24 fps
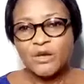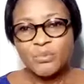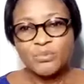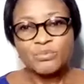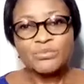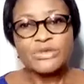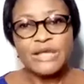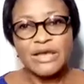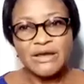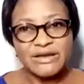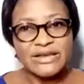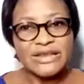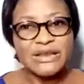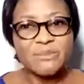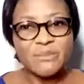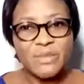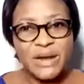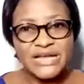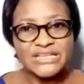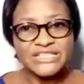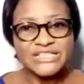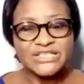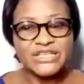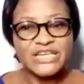Then
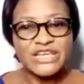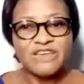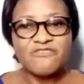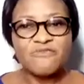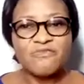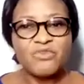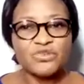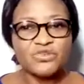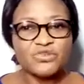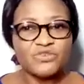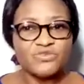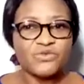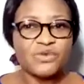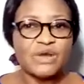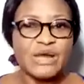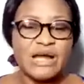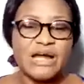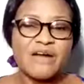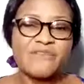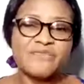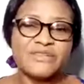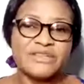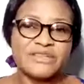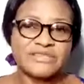imagine if both of you
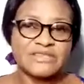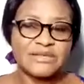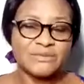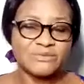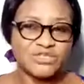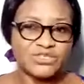have the same